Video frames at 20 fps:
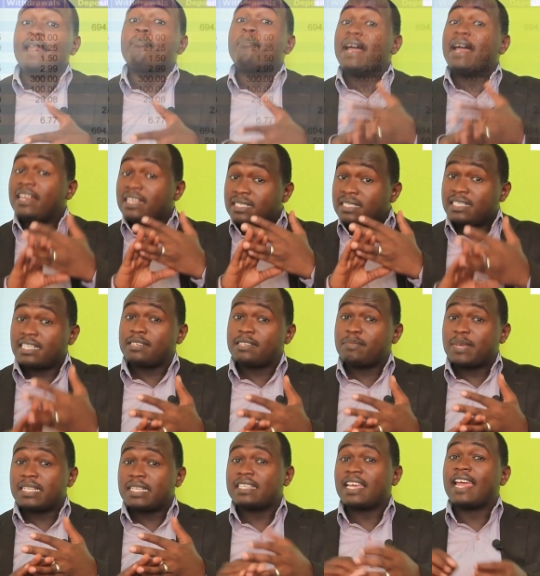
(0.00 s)
money
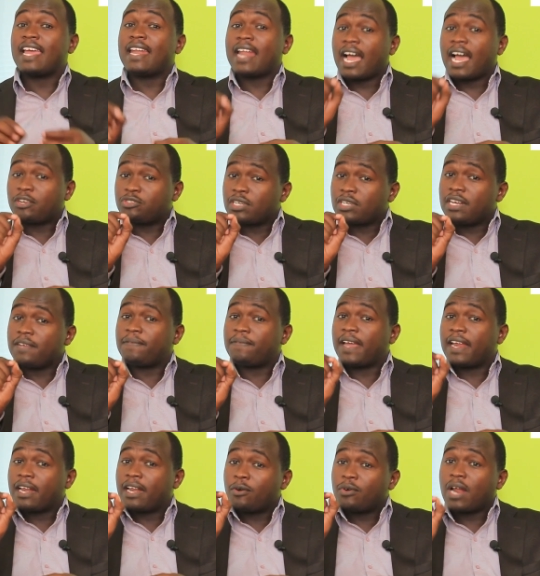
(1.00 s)
statement and actually
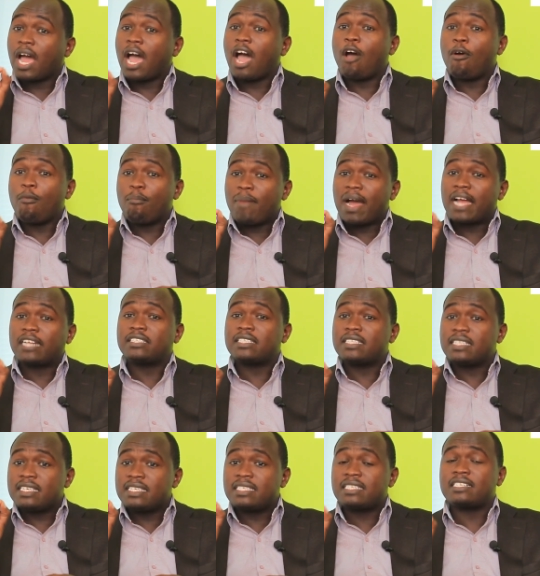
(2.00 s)
find out how much
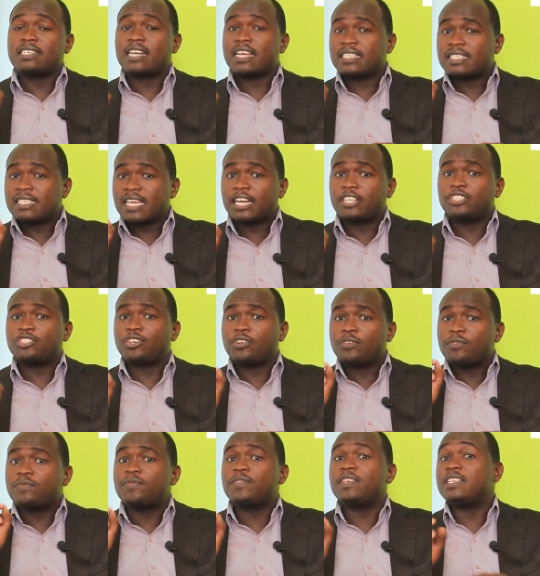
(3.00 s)
these
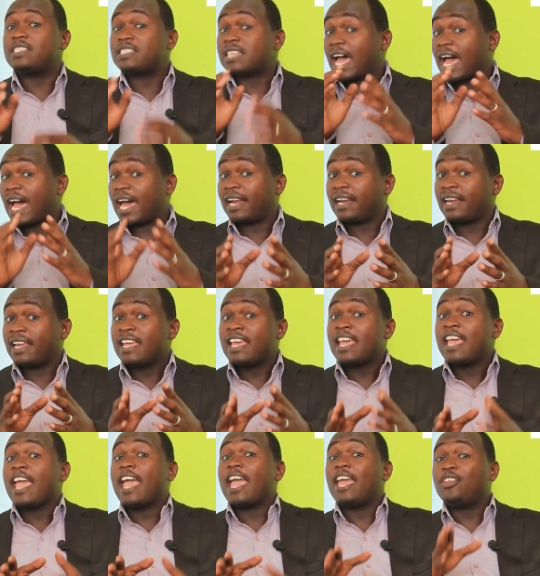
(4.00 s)
transaction fees are,
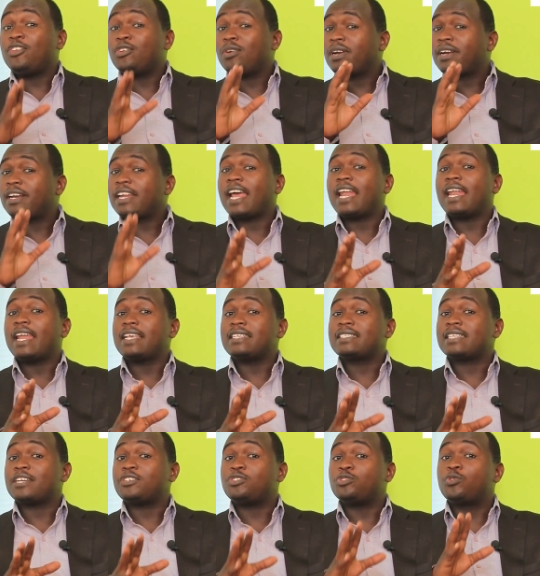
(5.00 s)
and you'll realize
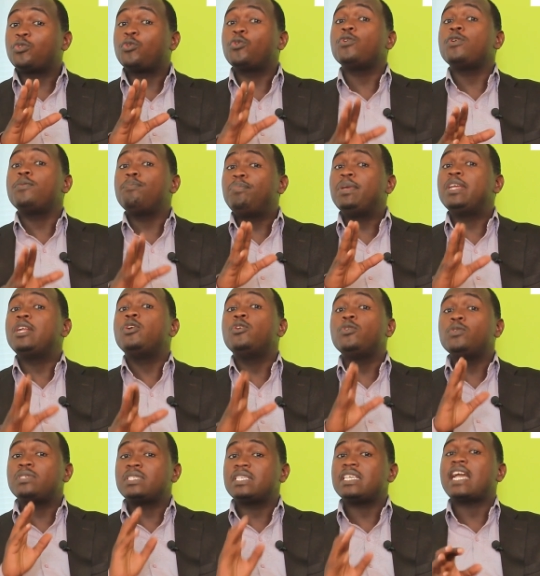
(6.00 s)
that you could be
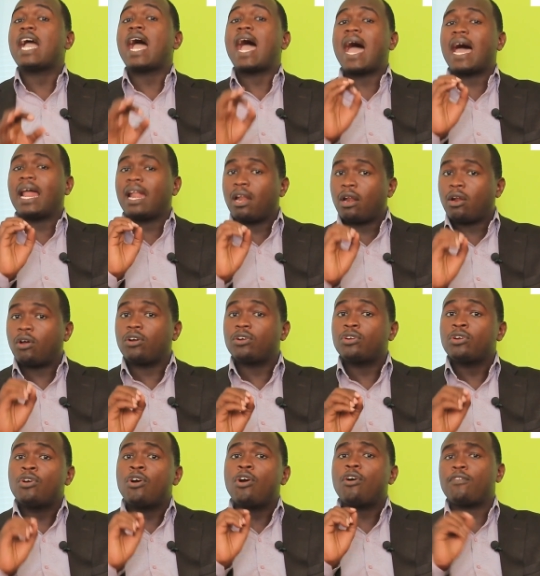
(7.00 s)
losing a
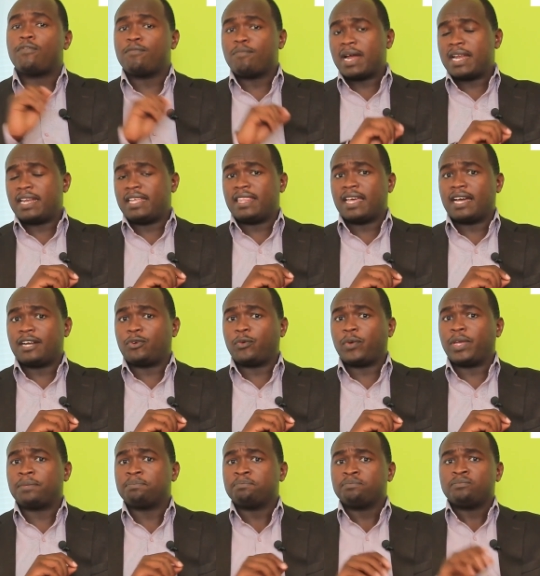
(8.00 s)
lot of money that way.